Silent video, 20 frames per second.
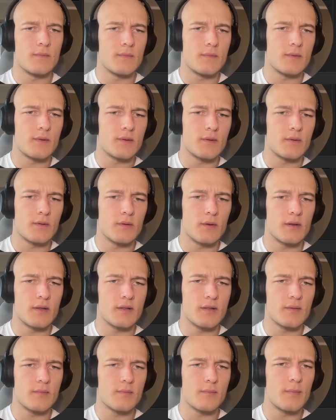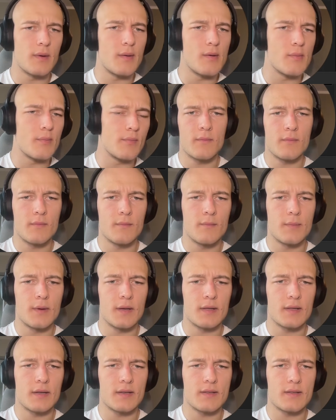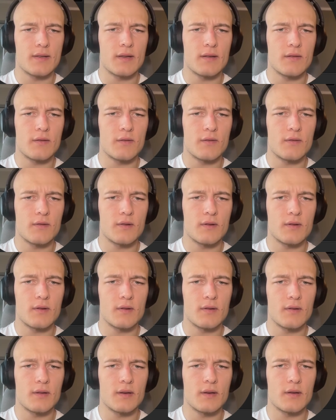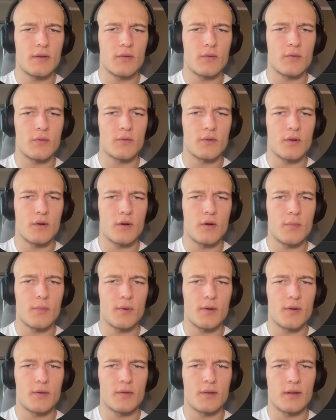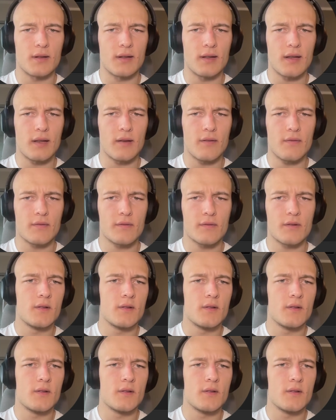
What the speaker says: So let's maybe make that centered, then it goes up here to the left.